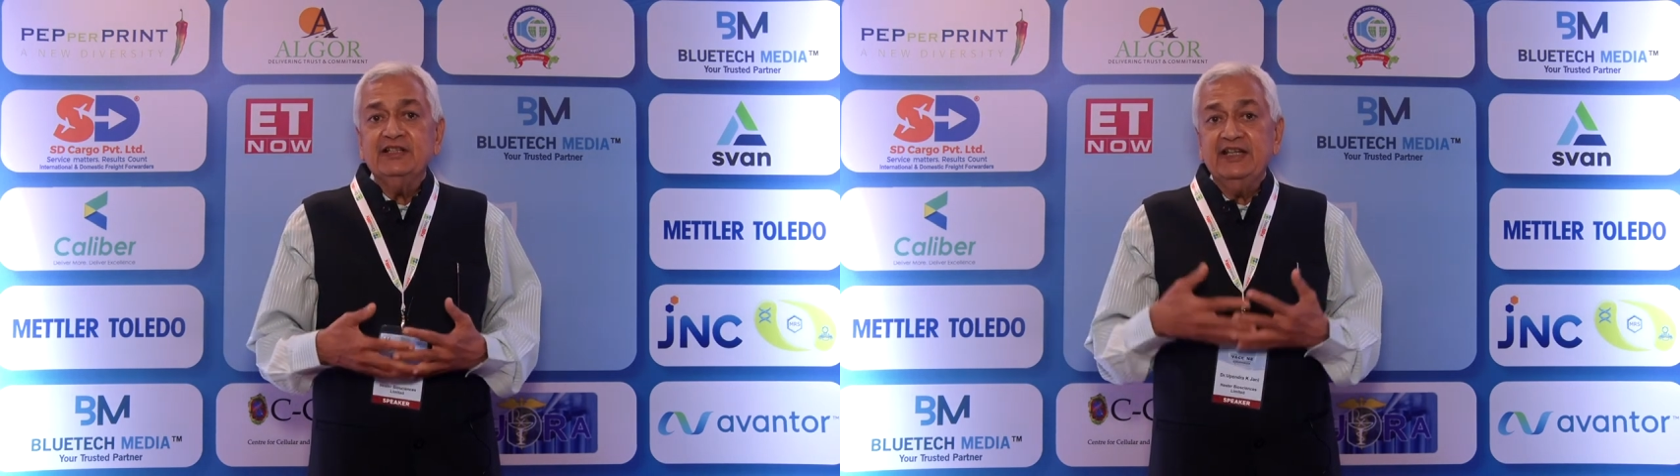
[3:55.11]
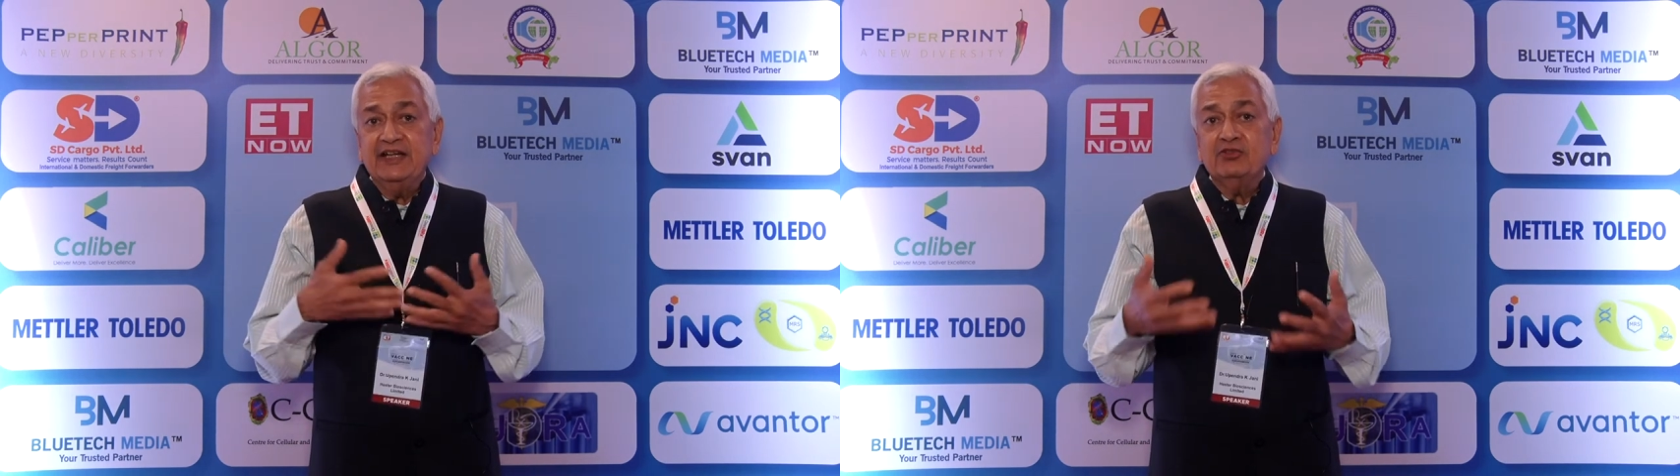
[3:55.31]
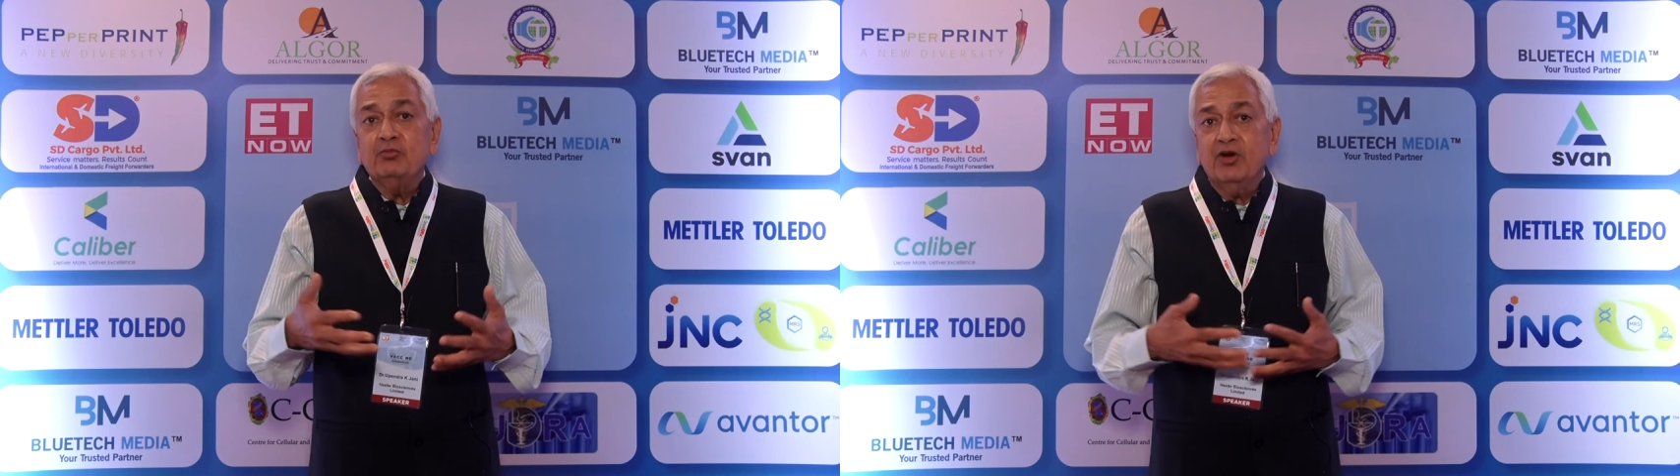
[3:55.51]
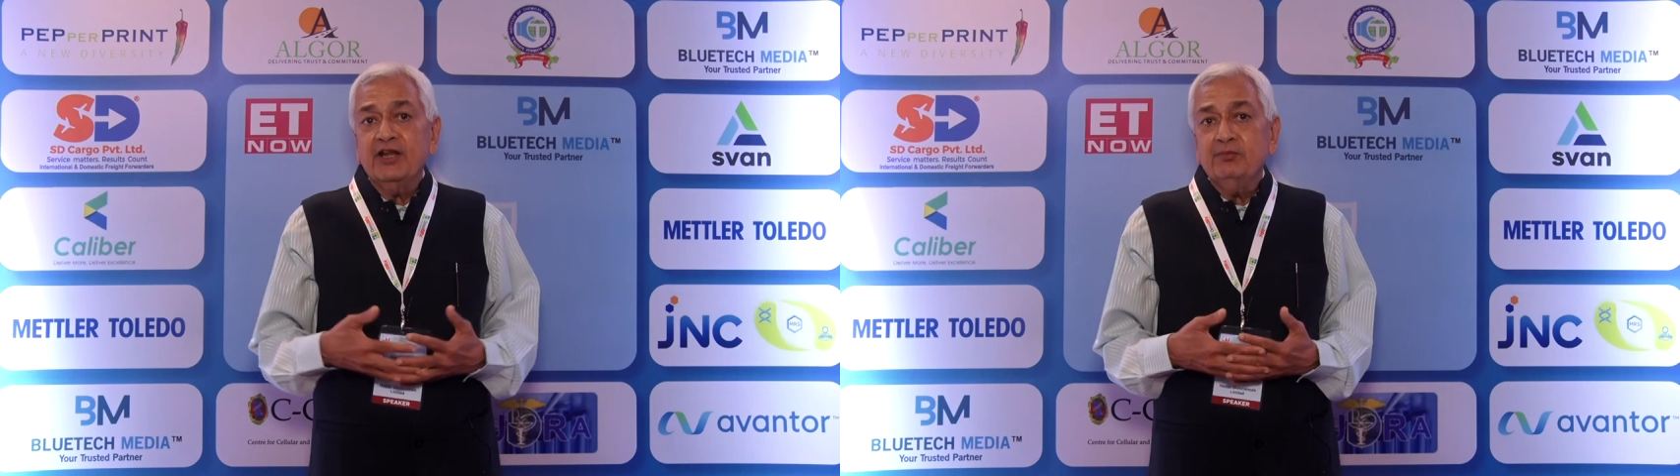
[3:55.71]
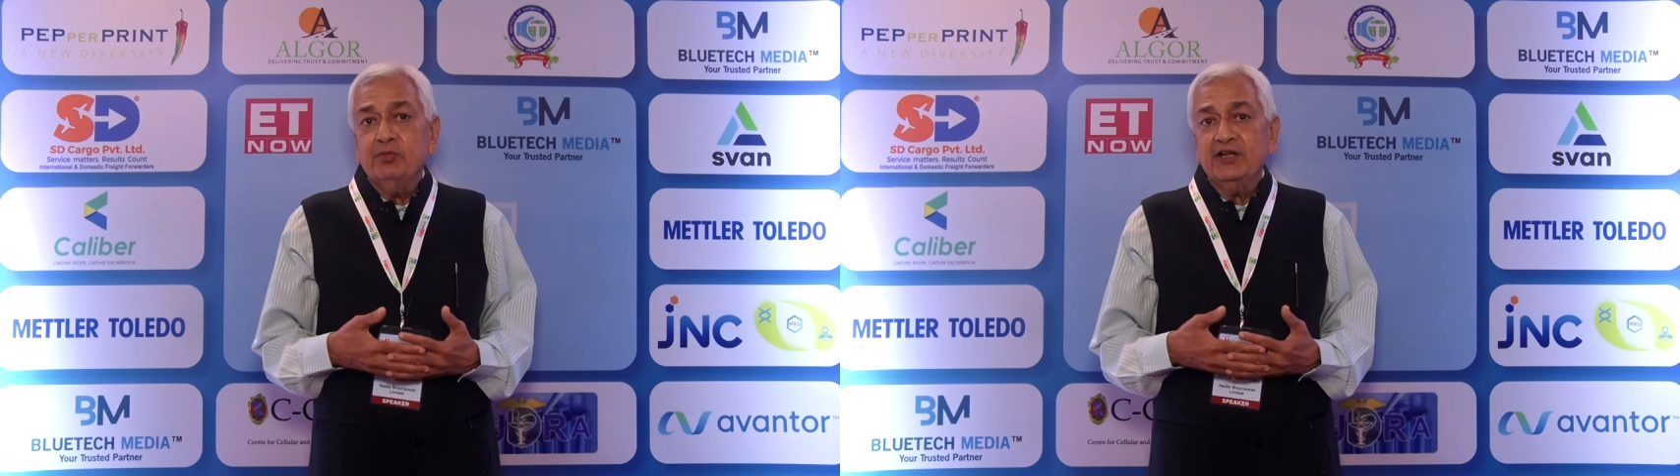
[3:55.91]
that is
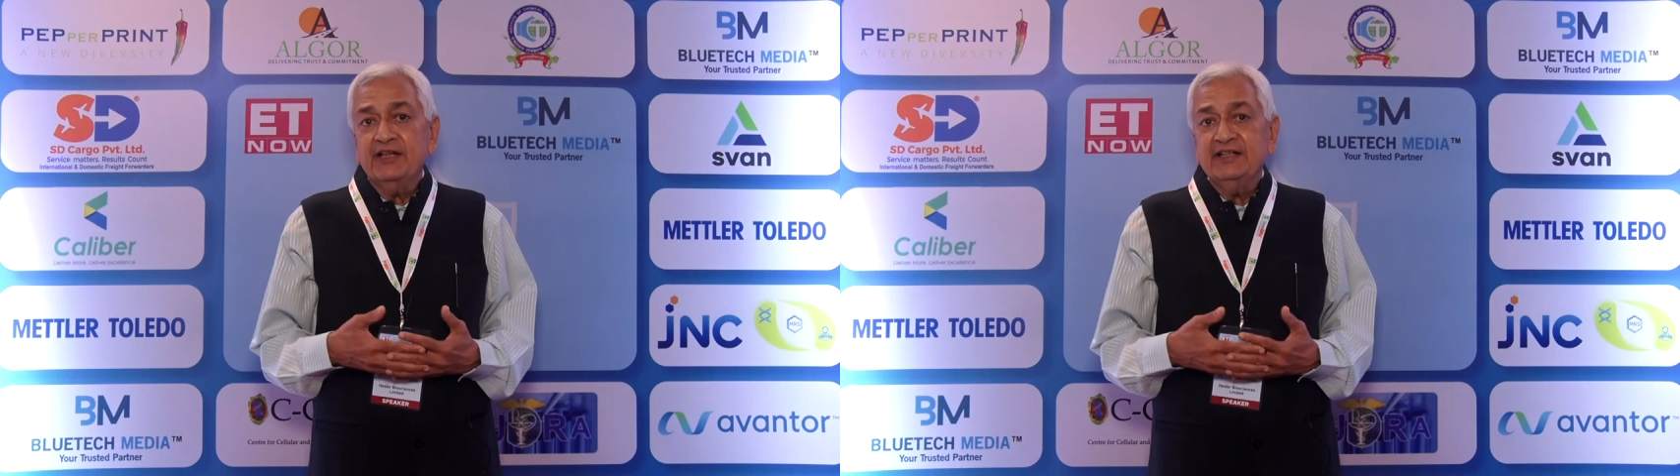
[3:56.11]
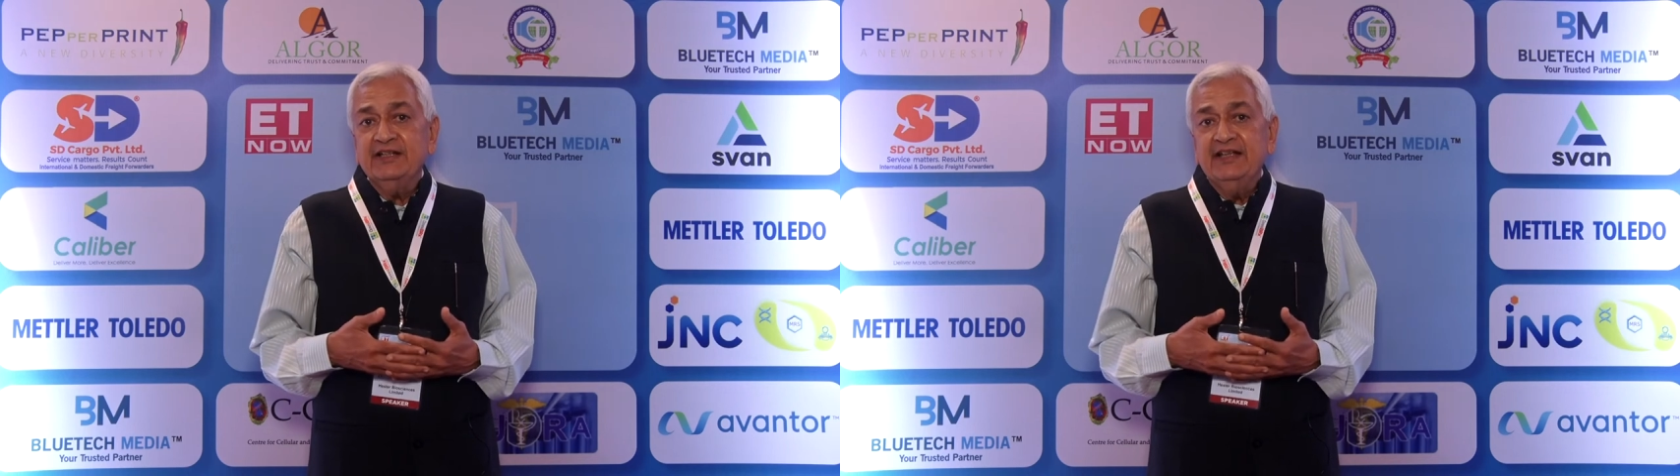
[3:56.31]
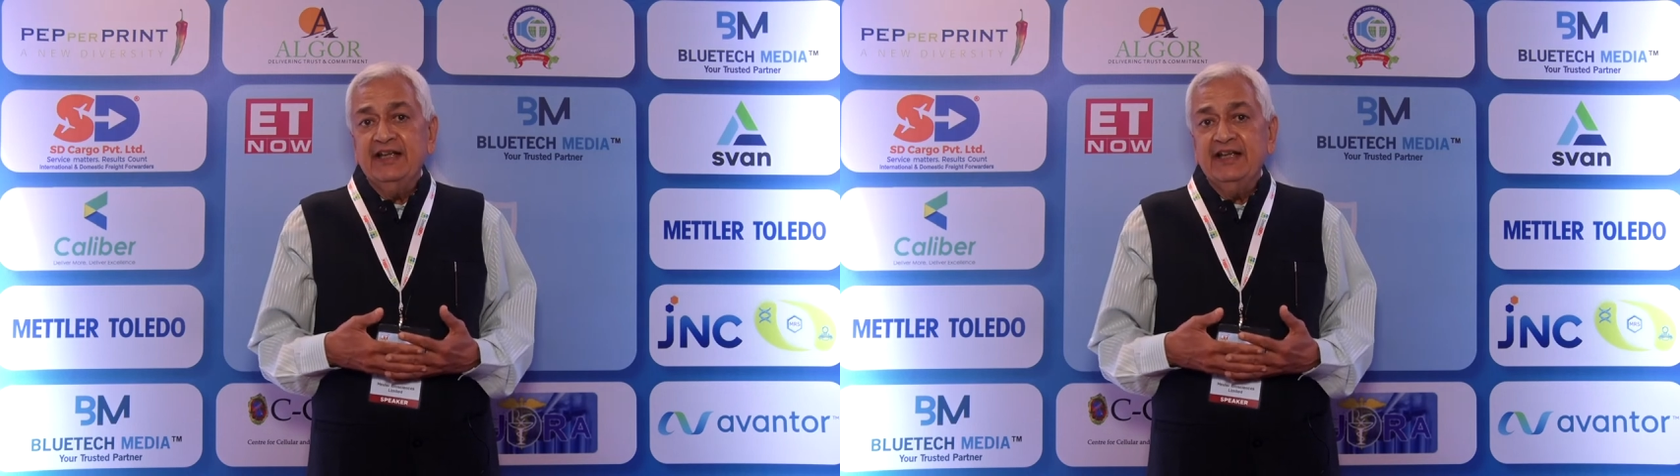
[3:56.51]
more important,